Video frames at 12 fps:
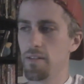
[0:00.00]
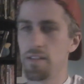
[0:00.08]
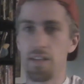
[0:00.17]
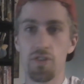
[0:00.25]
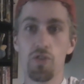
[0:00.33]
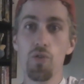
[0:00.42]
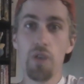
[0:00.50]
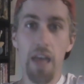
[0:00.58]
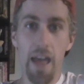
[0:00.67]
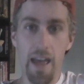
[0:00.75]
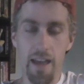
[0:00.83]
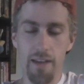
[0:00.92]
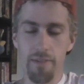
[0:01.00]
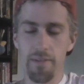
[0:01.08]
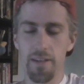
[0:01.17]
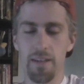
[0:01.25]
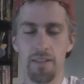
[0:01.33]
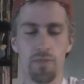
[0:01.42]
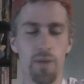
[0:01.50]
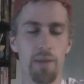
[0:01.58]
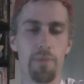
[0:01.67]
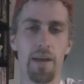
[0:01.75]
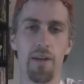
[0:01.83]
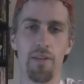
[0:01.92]
Sasuke is way
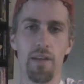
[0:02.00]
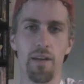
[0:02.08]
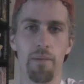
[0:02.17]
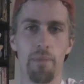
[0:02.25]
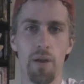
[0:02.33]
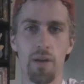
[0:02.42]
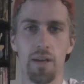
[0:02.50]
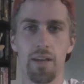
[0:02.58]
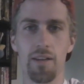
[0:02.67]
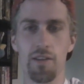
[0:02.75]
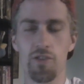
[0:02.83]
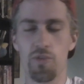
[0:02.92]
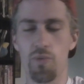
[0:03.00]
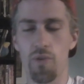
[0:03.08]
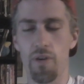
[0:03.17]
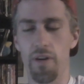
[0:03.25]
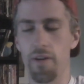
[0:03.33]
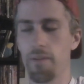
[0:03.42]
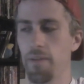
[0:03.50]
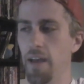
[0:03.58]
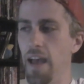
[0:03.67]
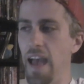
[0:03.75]
better than American Ninja Warrior.